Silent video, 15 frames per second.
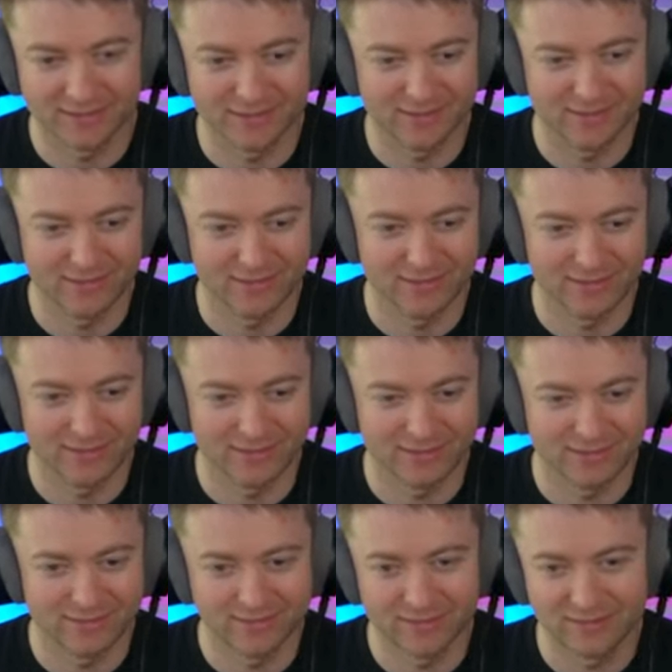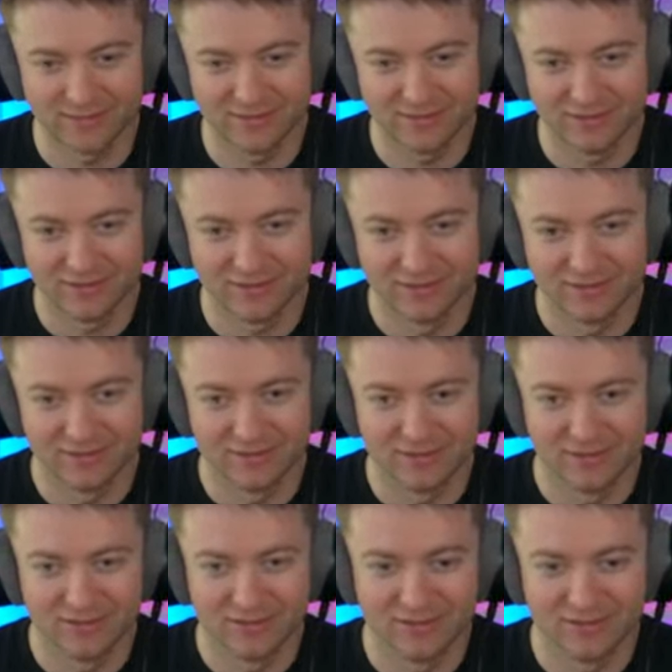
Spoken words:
Nobody speaks.